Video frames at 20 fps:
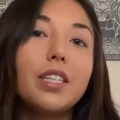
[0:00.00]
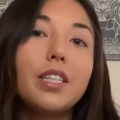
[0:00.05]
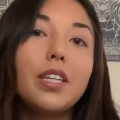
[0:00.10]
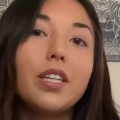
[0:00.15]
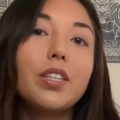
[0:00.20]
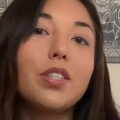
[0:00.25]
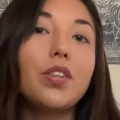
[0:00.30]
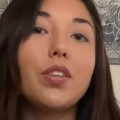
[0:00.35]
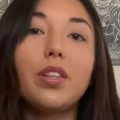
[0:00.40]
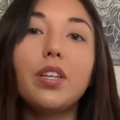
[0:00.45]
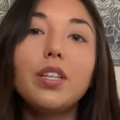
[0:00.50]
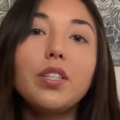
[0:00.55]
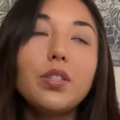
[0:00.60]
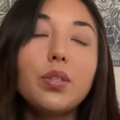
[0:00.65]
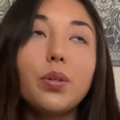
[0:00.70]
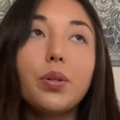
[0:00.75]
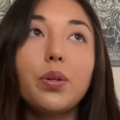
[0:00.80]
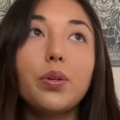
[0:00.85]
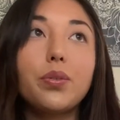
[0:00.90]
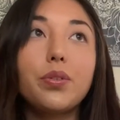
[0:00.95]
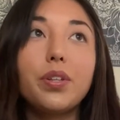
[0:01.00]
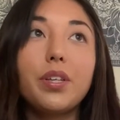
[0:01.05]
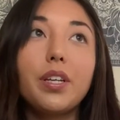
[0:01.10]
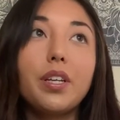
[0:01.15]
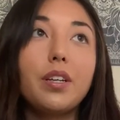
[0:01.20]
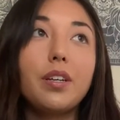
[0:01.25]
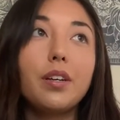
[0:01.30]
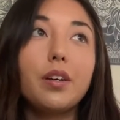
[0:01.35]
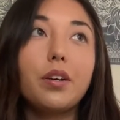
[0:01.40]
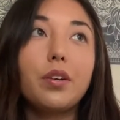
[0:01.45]
So these are
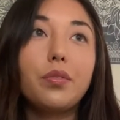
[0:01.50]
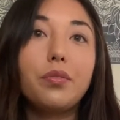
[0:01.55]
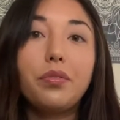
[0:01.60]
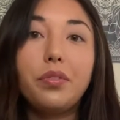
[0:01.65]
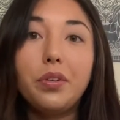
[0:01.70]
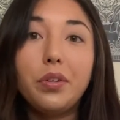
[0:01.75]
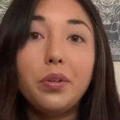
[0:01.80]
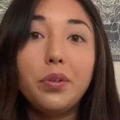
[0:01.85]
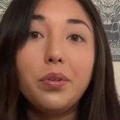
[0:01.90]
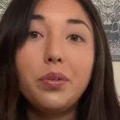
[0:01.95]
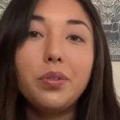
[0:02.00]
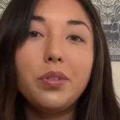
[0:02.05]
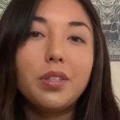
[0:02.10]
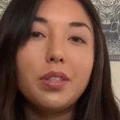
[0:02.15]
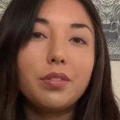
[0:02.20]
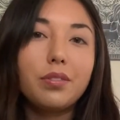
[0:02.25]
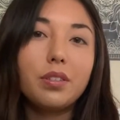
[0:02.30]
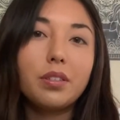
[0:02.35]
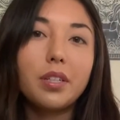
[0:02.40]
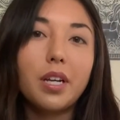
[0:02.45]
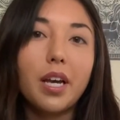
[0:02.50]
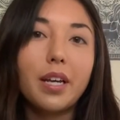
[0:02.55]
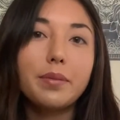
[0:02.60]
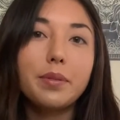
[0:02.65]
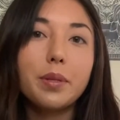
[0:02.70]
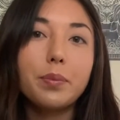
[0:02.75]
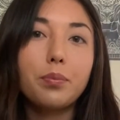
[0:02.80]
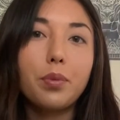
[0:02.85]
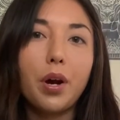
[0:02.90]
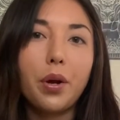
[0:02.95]
only a few different types
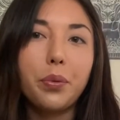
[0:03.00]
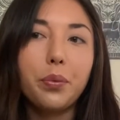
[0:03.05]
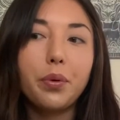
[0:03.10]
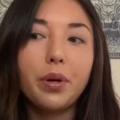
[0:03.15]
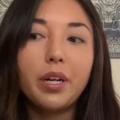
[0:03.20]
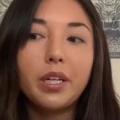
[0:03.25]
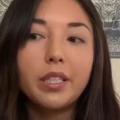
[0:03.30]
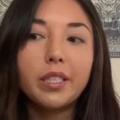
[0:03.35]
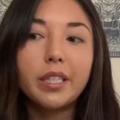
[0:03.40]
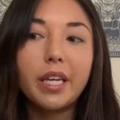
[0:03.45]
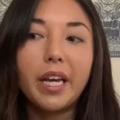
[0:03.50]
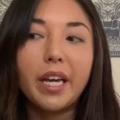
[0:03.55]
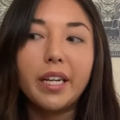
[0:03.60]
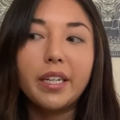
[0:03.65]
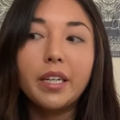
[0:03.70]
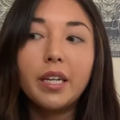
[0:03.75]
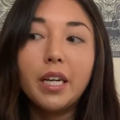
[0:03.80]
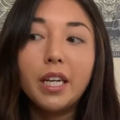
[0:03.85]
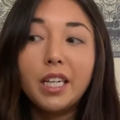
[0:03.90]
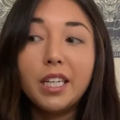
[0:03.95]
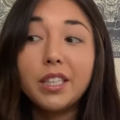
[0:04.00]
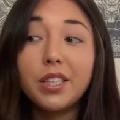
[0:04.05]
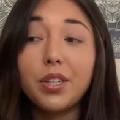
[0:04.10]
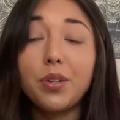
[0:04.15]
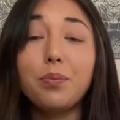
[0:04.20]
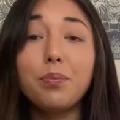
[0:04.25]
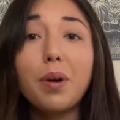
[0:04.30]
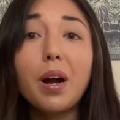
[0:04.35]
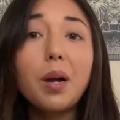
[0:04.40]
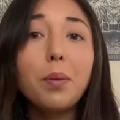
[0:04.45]
of breath works, and they're
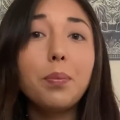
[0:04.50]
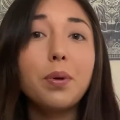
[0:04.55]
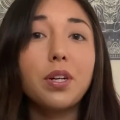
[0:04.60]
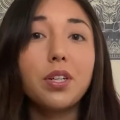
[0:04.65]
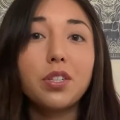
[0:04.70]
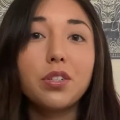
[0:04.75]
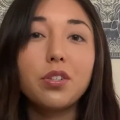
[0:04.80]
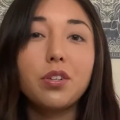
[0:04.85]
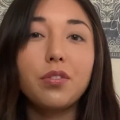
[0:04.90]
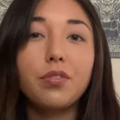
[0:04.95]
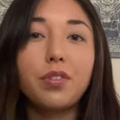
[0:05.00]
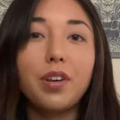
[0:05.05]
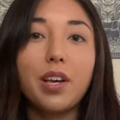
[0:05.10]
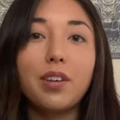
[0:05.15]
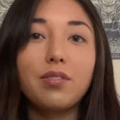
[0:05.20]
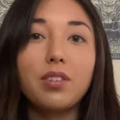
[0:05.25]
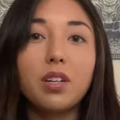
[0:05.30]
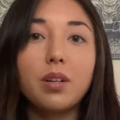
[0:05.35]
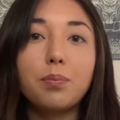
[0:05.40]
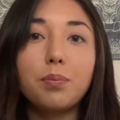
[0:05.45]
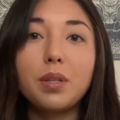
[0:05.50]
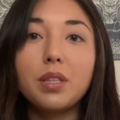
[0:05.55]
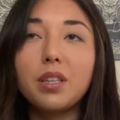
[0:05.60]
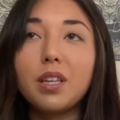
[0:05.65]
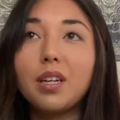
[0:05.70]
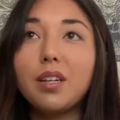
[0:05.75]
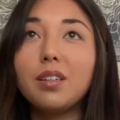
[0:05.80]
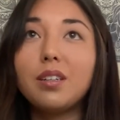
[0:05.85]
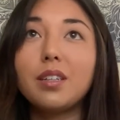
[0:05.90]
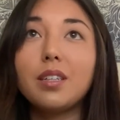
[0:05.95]
my personal favorite, but
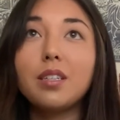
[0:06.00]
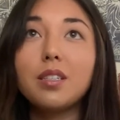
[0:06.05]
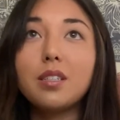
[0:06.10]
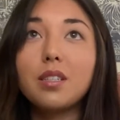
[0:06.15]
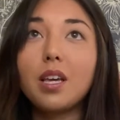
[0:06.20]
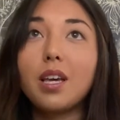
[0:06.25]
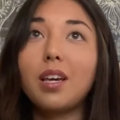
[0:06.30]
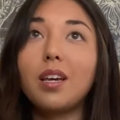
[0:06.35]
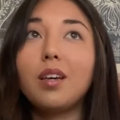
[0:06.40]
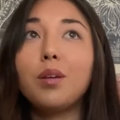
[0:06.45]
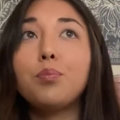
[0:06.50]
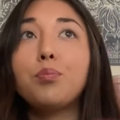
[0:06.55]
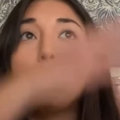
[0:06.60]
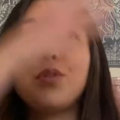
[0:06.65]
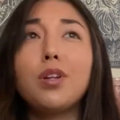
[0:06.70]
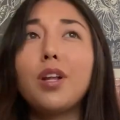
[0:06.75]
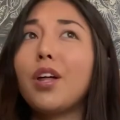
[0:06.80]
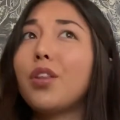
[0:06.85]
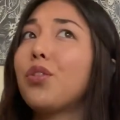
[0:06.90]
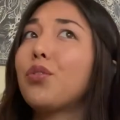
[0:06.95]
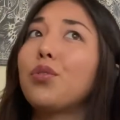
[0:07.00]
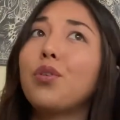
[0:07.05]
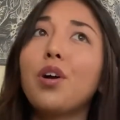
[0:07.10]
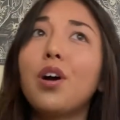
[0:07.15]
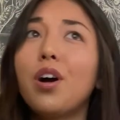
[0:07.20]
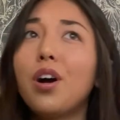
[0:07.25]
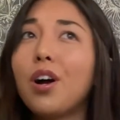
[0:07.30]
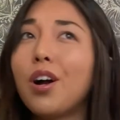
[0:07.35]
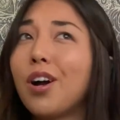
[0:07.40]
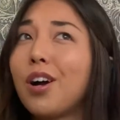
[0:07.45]
there is a
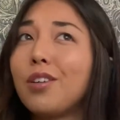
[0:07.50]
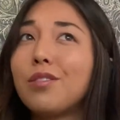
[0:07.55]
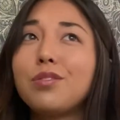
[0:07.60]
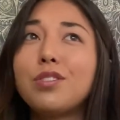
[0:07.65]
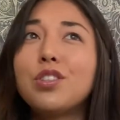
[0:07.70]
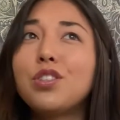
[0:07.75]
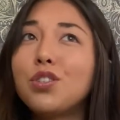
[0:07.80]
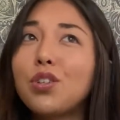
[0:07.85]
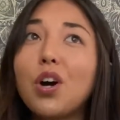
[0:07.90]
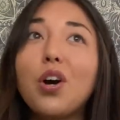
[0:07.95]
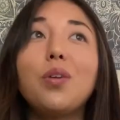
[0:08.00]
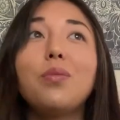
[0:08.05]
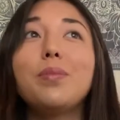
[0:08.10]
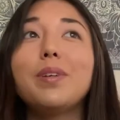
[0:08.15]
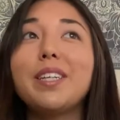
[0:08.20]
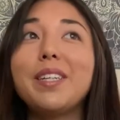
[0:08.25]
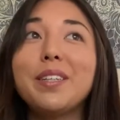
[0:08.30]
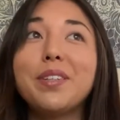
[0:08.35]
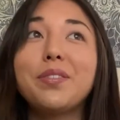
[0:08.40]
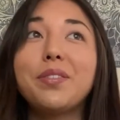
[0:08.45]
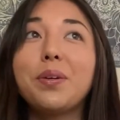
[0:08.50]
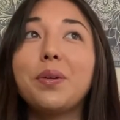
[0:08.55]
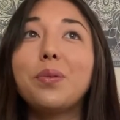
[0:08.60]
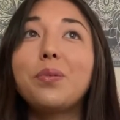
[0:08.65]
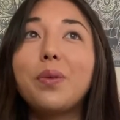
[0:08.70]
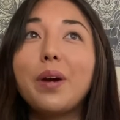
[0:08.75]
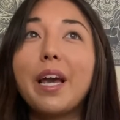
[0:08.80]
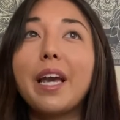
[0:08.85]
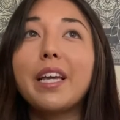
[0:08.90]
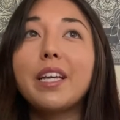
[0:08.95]
plethora of so many different
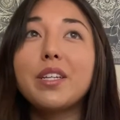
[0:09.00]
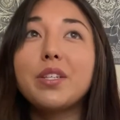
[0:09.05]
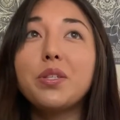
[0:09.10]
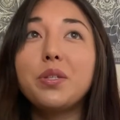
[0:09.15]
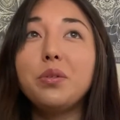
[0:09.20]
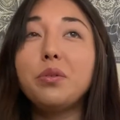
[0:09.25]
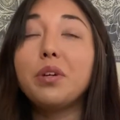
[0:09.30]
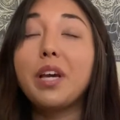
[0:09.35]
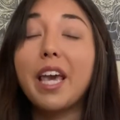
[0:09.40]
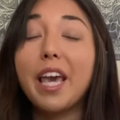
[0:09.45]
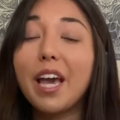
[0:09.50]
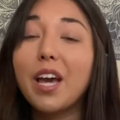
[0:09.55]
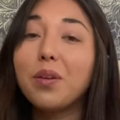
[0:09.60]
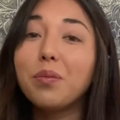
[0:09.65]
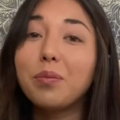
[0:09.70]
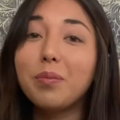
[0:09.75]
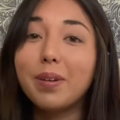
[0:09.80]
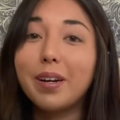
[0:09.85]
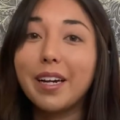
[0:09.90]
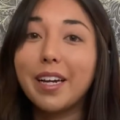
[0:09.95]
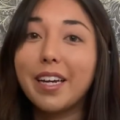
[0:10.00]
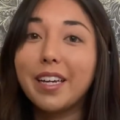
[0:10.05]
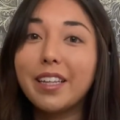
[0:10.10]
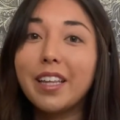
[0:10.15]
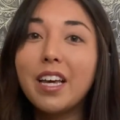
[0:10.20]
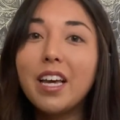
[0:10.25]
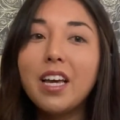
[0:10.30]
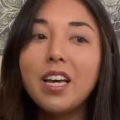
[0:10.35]
ways you can breathe.